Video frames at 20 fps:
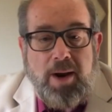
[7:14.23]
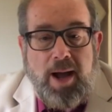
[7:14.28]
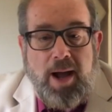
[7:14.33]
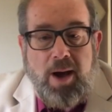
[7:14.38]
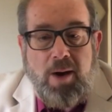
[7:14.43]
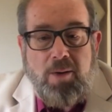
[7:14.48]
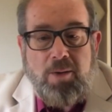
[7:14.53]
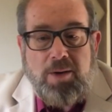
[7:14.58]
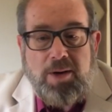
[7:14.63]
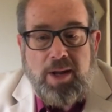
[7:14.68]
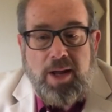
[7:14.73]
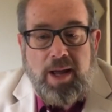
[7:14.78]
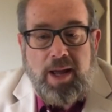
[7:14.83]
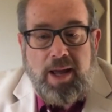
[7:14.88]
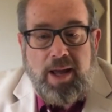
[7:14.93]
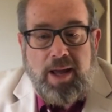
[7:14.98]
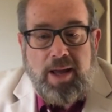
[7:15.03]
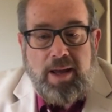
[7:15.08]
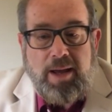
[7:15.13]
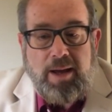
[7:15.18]
out
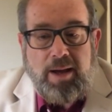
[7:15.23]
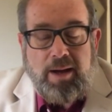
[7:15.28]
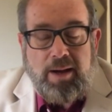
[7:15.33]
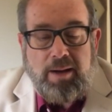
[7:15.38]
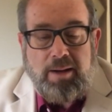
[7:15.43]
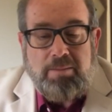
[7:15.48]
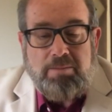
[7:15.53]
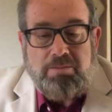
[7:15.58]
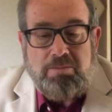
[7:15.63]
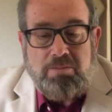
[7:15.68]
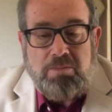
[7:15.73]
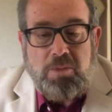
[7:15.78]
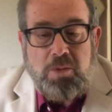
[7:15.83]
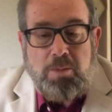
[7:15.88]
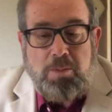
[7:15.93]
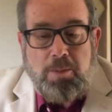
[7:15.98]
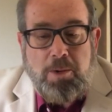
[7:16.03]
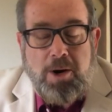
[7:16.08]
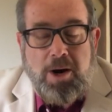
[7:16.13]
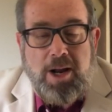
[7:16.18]
a
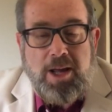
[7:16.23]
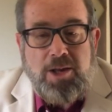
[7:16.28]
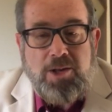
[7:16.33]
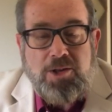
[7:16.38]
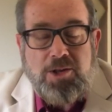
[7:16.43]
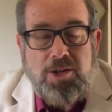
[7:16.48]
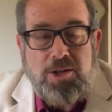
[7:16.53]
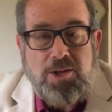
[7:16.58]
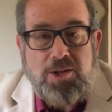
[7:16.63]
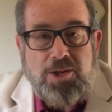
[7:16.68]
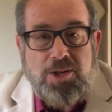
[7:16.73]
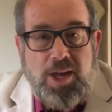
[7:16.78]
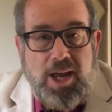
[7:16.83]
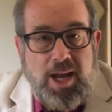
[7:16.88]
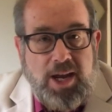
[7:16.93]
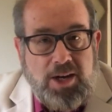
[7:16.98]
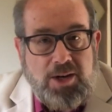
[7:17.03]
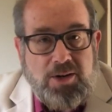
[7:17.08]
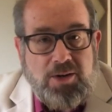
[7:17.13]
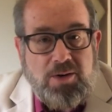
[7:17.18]
pretty
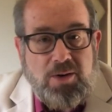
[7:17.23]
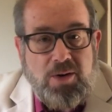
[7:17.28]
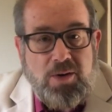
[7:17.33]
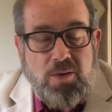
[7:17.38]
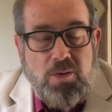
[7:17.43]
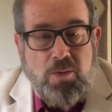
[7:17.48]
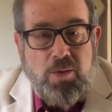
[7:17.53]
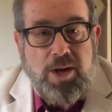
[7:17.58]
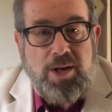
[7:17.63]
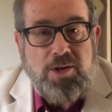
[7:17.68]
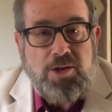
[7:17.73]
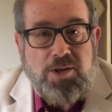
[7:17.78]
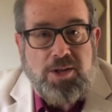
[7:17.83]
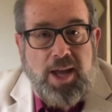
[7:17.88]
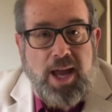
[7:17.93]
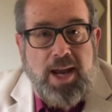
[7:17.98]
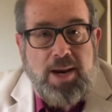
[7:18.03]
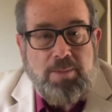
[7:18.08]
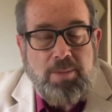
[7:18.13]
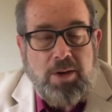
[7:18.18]
succinct
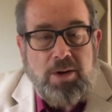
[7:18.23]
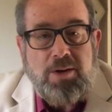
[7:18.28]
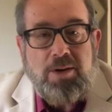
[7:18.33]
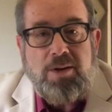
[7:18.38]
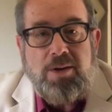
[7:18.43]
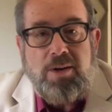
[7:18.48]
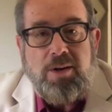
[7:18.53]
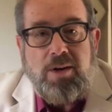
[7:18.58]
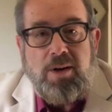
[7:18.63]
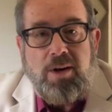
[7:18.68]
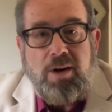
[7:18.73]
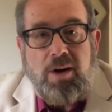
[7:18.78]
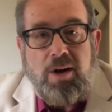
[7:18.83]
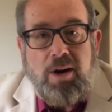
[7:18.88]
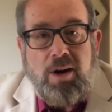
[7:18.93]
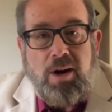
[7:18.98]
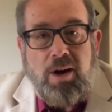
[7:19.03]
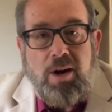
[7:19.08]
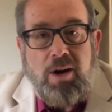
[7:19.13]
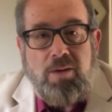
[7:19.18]
restatement
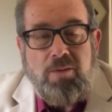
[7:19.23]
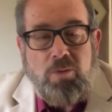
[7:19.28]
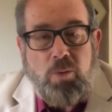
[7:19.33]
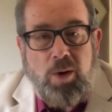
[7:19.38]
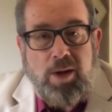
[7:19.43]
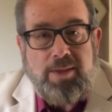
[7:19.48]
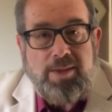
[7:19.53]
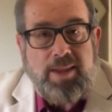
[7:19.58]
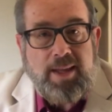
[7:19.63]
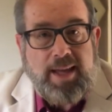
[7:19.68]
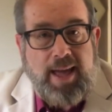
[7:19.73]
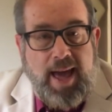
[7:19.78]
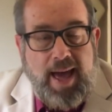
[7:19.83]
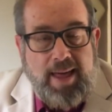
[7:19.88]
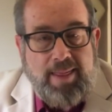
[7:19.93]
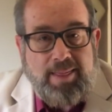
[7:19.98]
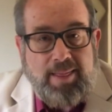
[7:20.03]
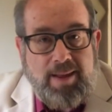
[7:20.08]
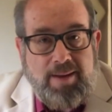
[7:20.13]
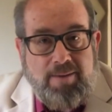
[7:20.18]
of what the
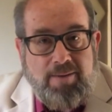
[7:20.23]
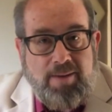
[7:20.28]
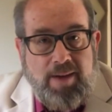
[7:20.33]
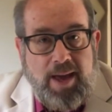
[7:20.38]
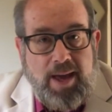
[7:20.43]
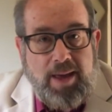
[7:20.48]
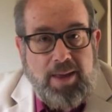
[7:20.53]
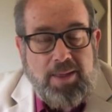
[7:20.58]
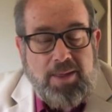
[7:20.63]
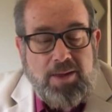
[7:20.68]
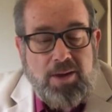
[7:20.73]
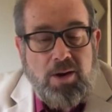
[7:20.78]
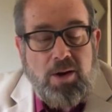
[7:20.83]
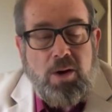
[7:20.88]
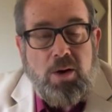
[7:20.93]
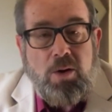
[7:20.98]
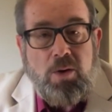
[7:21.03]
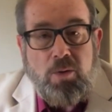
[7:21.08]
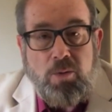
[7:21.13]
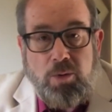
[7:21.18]
Catholic faith
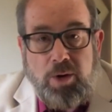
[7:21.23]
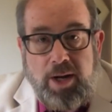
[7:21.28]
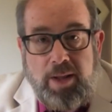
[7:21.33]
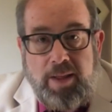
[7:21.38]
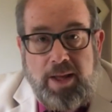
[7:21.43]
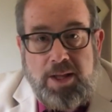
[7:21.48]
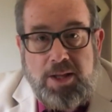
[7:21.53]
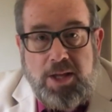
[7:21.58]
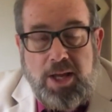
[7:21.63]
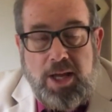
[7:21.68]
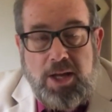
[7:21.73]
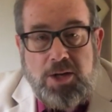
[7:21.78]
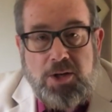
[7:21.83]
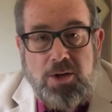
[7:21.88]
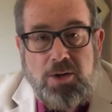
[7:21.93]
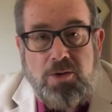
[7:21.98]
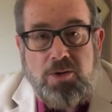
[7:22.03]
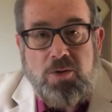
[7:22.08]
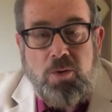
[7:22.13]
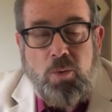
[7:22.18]
really
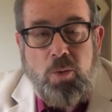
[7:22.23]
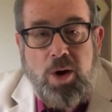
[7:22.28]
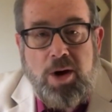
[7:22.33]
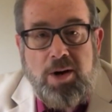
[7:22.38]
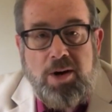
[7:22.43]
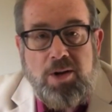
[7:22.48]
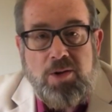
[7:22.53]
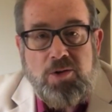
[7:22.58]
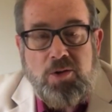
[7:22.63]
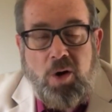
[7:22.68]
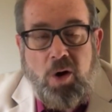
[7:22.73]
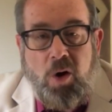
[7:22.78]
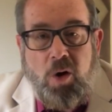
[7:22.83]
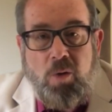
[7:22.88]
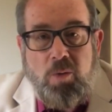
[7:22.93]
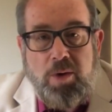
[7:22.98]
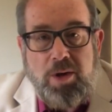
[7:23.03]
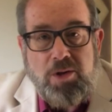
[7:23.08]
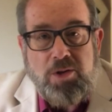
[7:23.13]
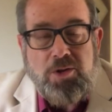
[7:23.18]
teaches, what it has
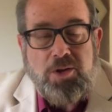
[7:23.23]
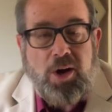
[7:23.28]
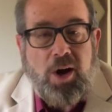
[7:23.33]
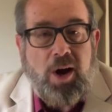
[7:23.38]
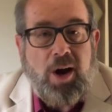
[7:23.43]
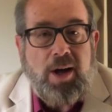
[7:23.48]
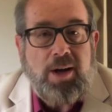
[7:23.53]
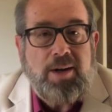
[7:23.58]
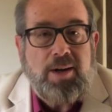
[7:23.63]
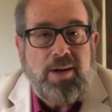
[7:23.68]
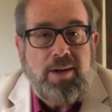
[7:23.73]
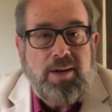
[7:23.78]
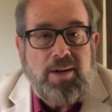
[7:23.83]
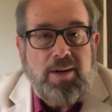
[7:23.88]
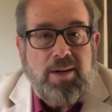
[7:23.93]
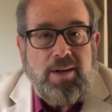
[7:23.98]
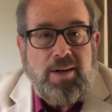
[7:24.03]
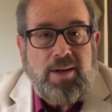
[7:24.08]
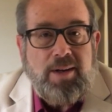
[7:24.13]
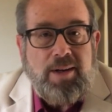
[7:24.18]
always taught,
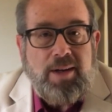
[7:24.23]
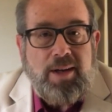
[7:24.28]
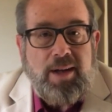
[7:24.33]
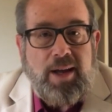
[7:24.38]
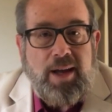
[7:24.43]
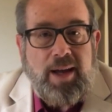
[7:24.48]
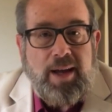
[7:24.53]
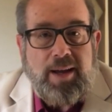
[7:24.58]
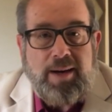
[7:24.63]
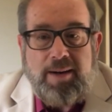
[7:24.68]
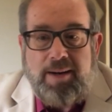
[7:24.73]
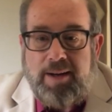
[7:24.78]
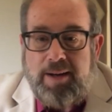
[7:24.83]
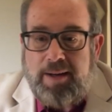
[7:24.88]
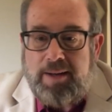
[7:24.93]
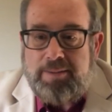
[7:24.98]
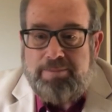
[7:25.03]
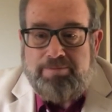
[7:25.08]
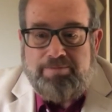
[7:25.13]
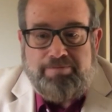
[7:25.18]
and
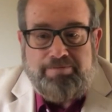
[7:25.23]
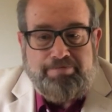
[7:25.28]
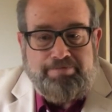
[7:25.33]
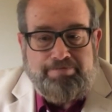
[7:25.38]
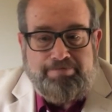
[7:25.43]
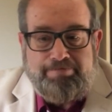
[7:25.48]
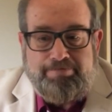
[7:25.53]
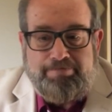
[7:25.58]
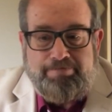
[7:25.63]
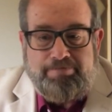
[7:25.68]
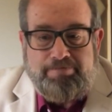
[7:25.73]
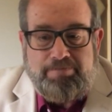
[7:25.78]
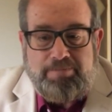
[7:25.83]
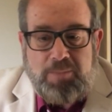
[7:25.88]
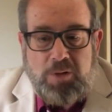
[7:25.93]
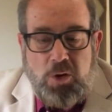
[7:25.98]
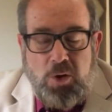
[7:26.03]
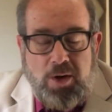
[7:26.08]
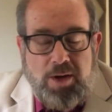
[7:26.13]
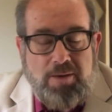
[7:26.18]

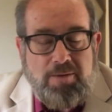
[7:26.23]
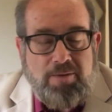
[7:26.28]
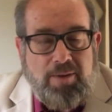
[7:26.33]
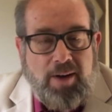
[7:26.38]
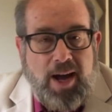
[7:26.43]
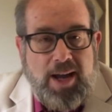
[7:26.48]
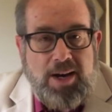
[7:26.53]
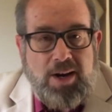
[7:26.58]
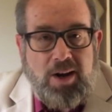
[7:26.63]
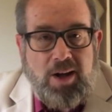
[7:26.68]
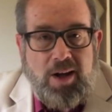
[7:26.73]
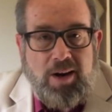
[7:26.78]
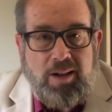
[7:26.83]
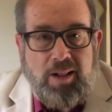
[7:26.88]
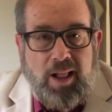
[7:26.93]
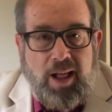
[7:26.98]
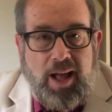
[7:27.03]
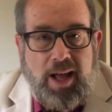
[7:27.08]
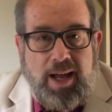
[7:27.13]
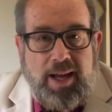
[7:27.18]
you can find it
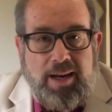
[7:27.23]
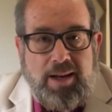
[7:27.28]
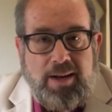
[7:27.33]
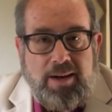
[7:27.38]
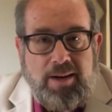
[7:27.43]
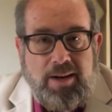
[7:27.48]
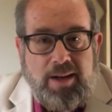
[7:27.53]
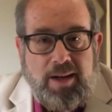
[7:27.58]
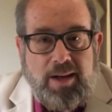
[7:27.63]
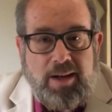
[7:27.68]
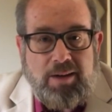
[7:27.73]
online, and